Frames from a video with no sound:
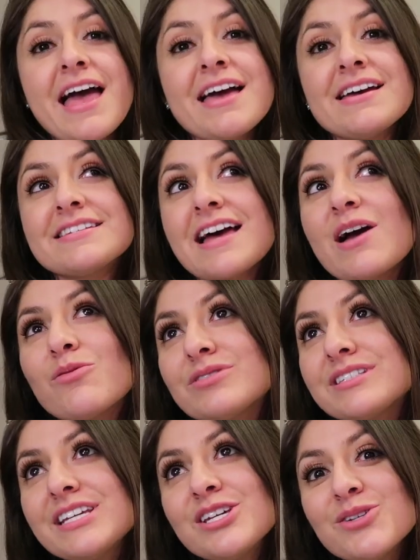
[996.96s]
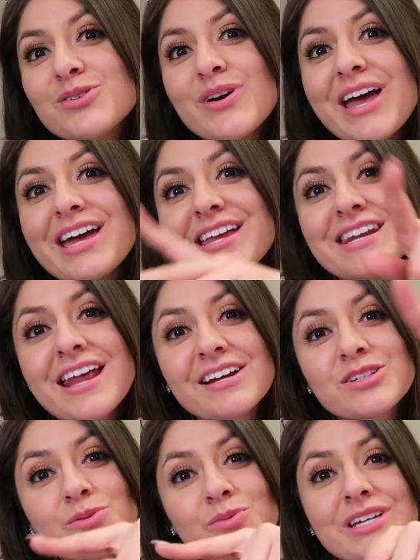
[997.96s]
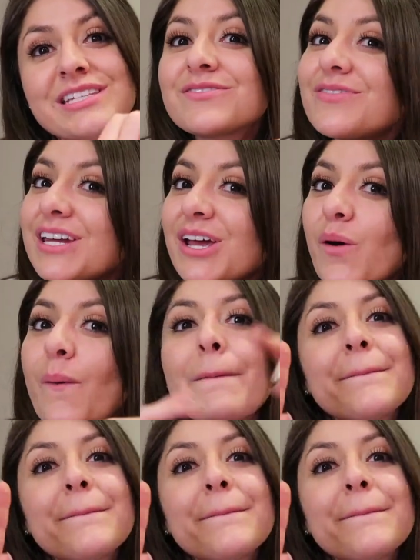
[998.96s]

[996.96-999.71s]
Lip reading: And I will see you in next week's video.